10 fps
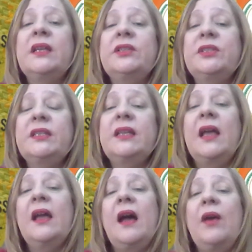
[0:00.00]

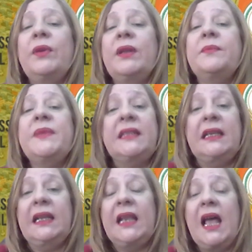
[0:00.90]

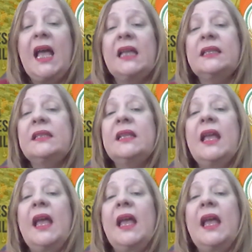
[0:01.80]
middle class